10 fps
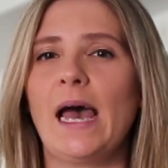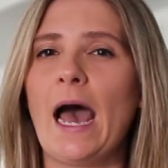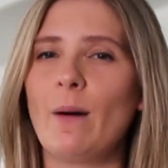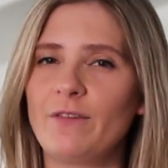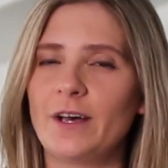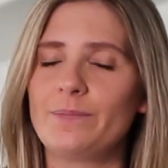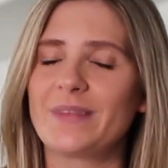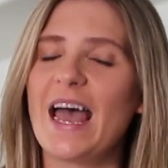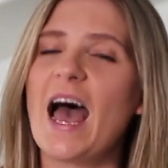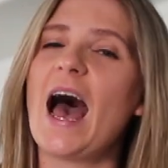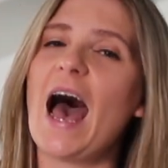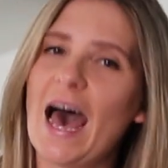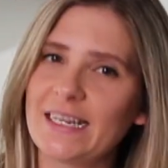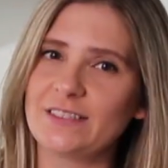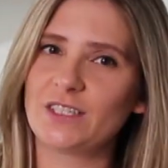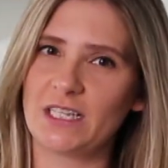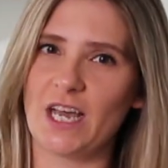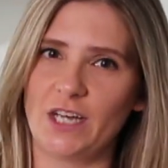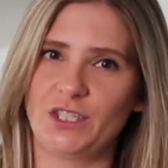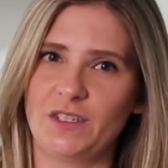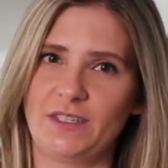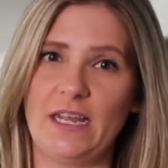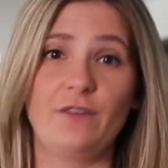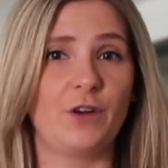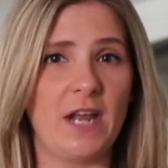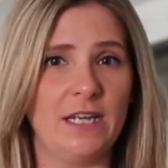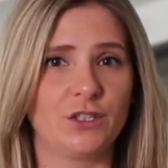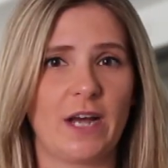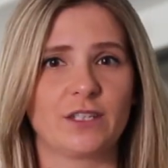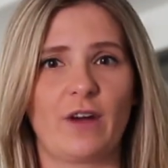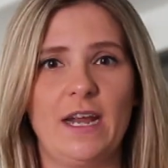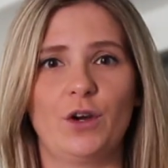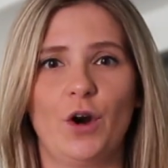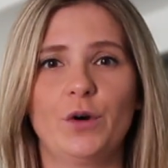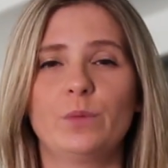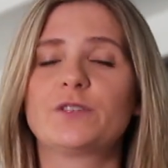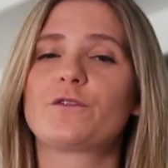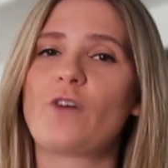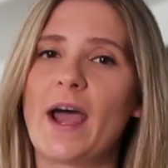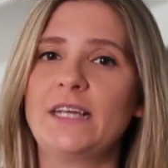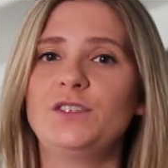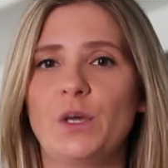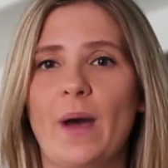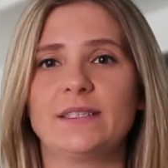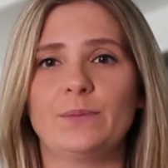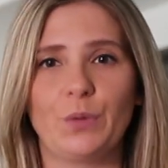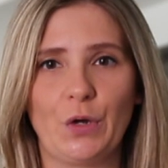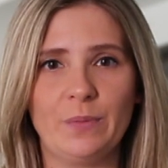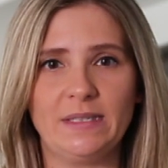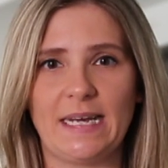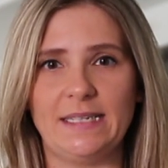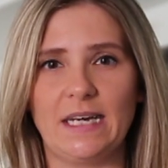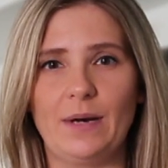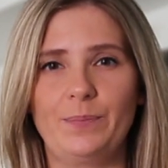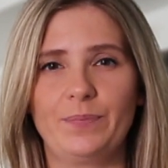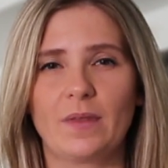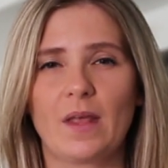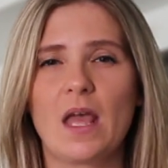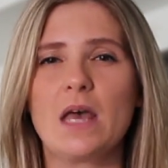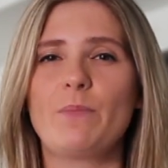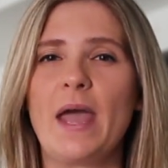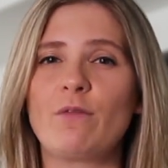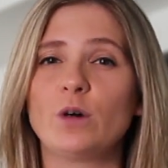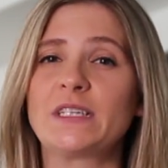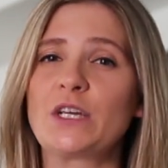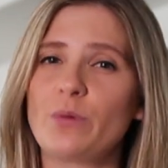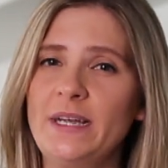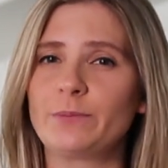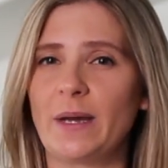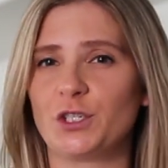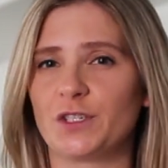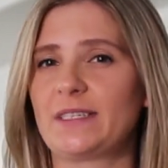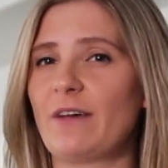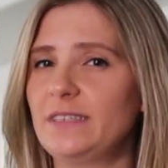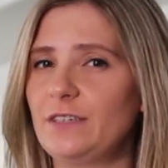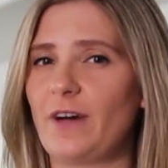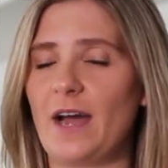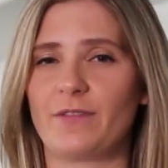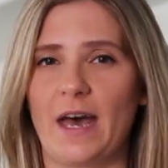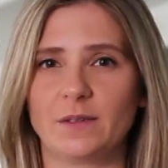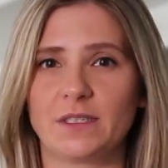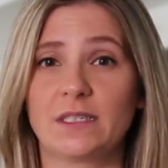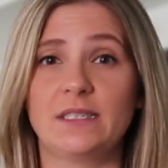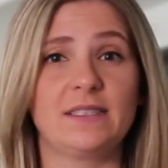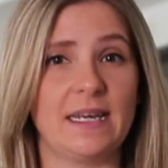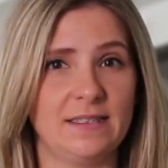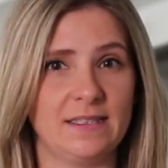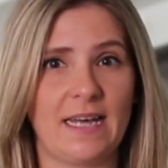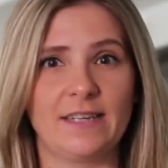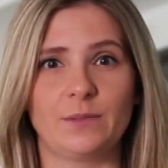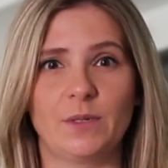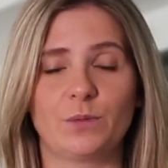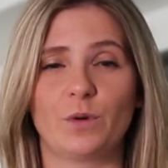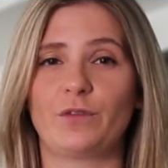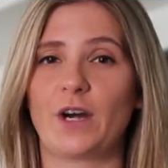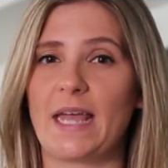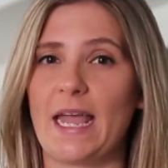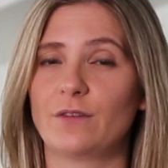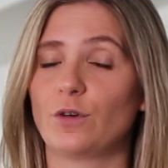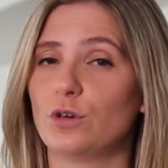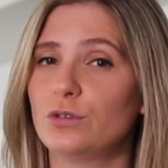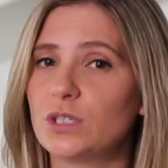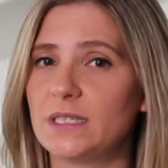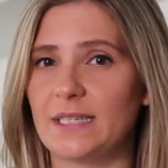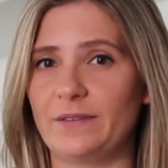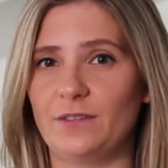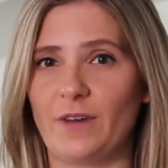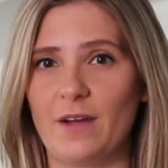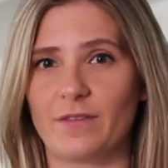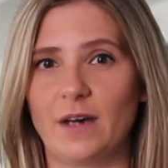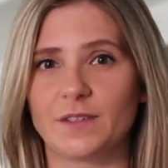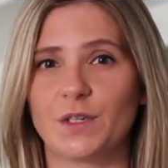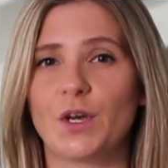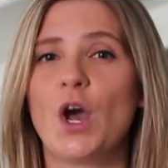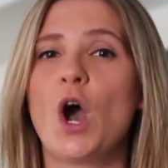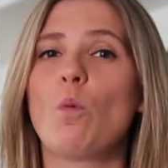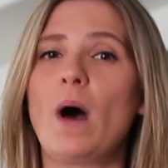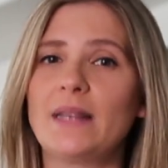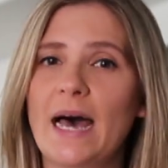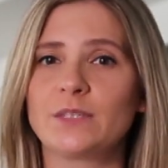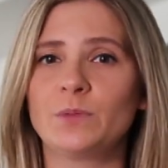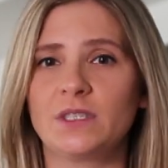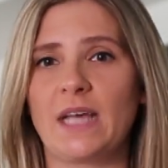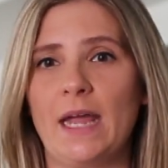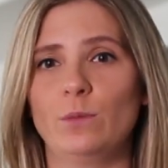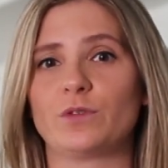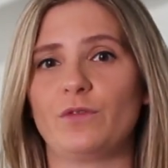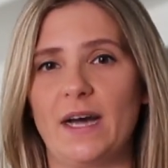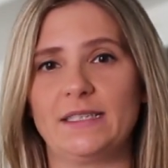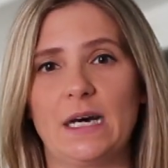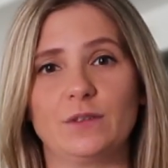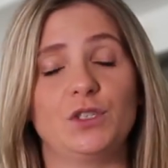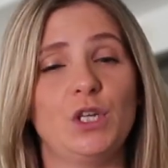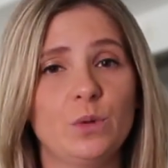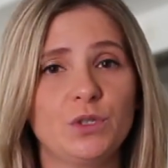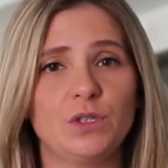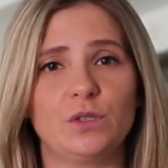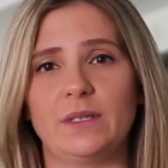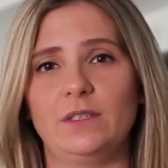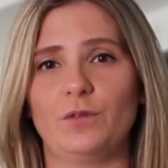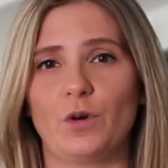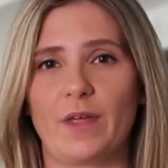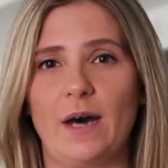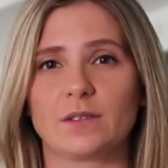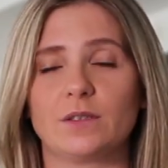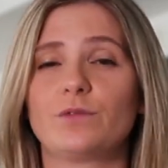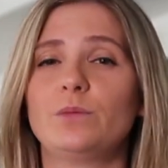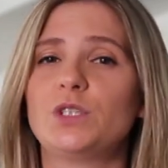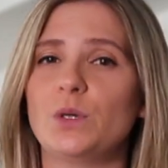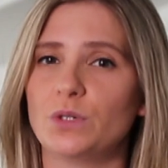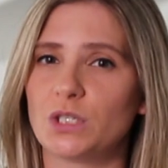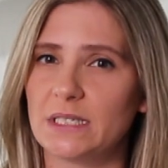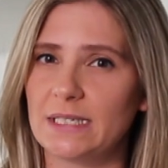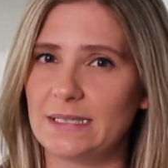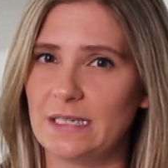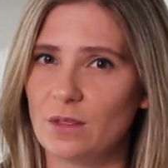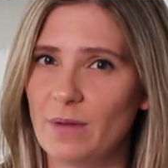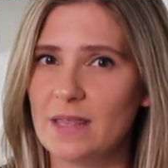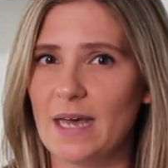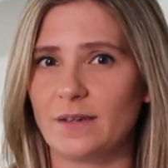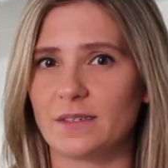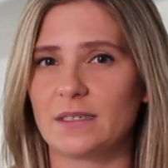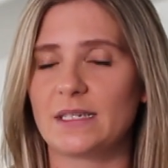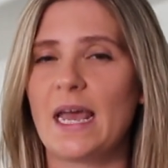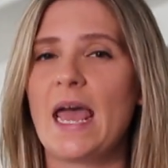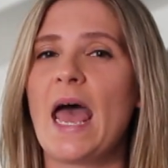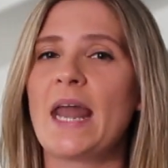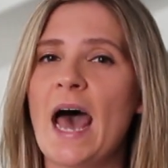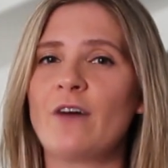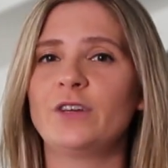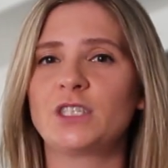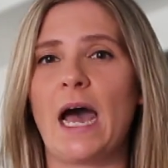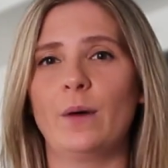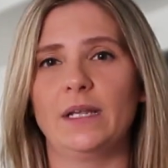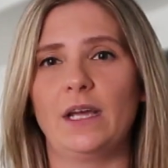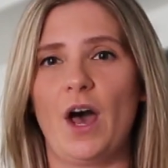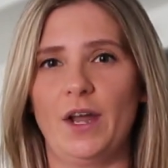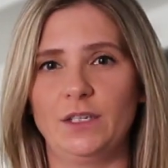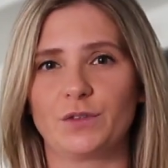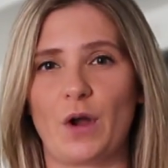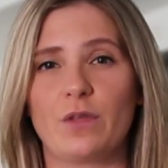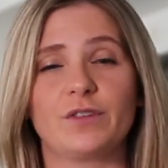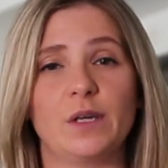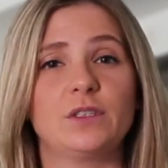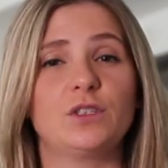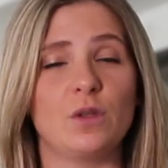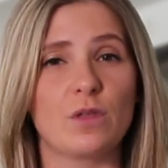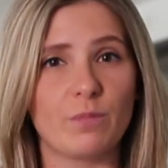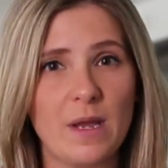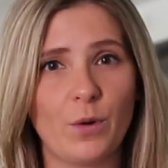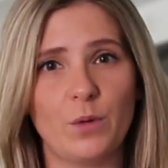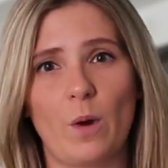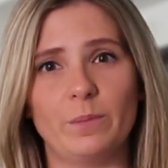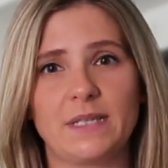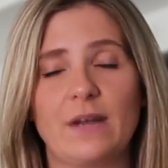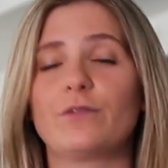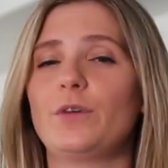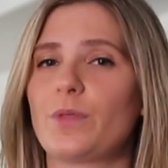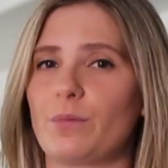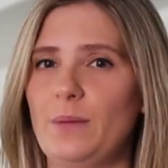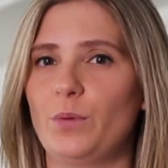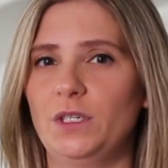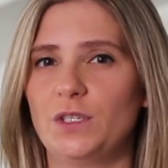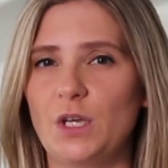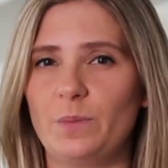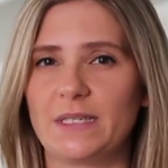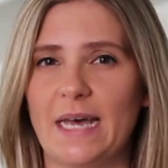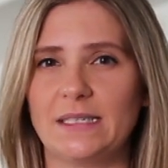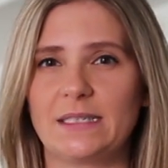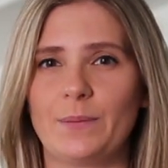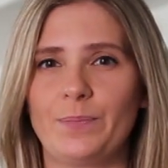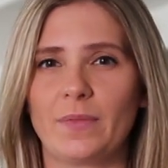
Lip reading: However, adding to the urgency for an interest rate cut was Friday's US employment data. Payrolls increased by just 75,000, consensus estimates were for a gain of 175,000, while last month's gain was revised down to 224,000 from 263,000, and average hourly earnings growth slowed to 3.1% from 3.2%.